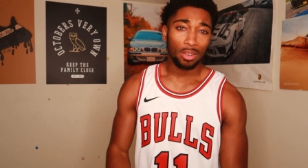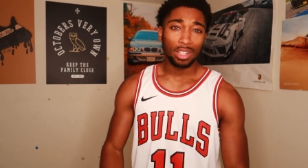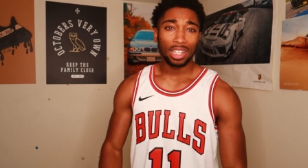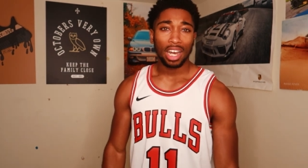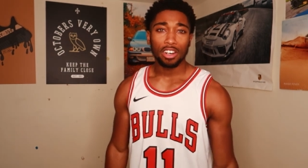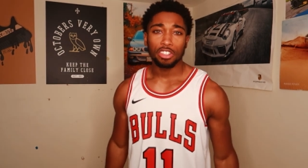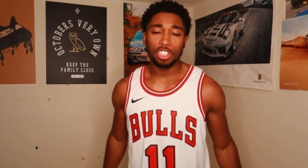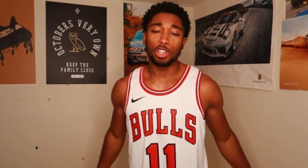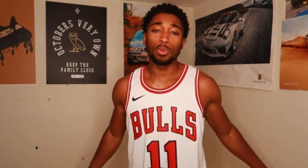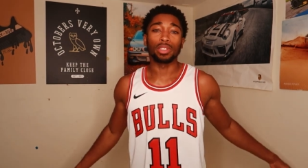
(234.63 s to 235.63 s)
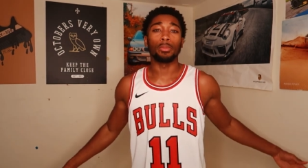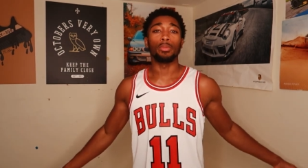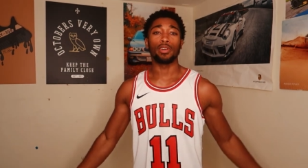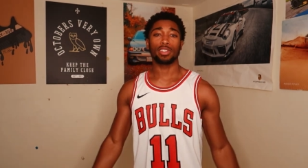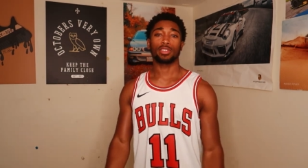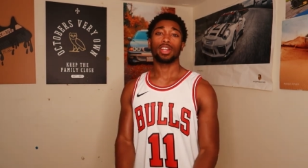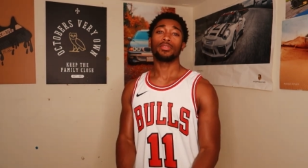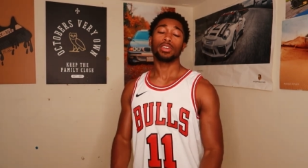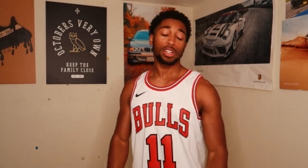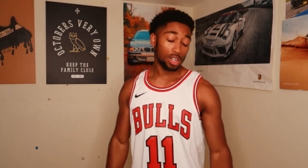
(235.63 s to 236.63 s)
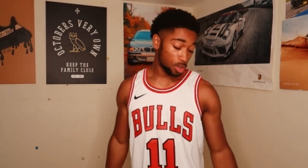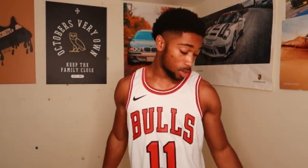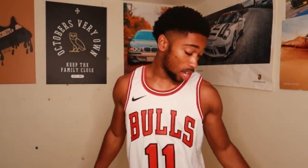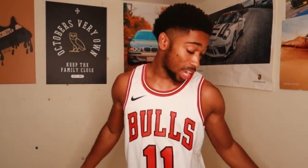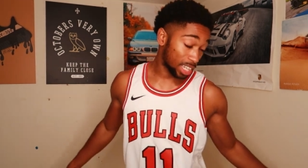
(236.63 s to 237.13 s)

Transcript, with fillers: around the house chilling with the boys whatever you know